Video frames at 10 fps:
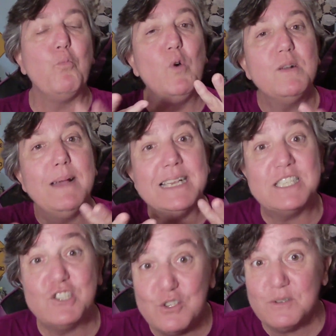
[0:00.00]
What do my
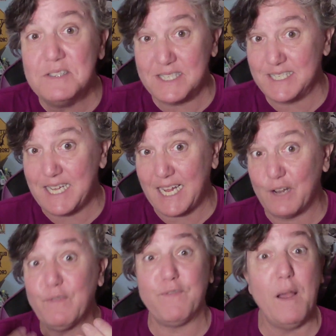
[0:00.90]
students
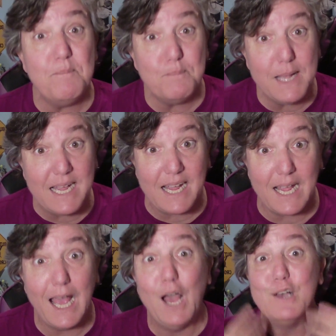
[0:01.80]
need from me
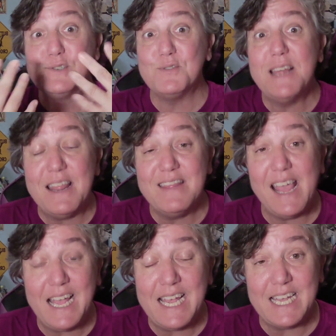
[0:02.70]
so that
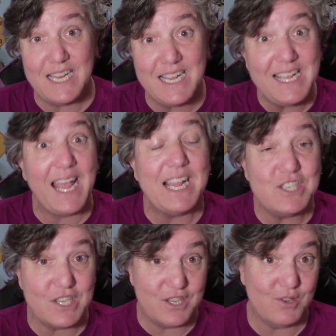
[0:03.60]
they can engage
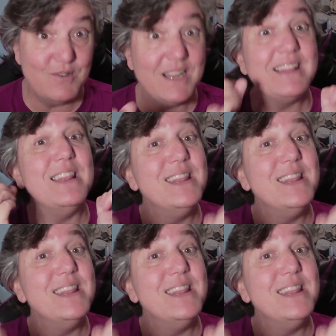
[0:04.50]
in the learning that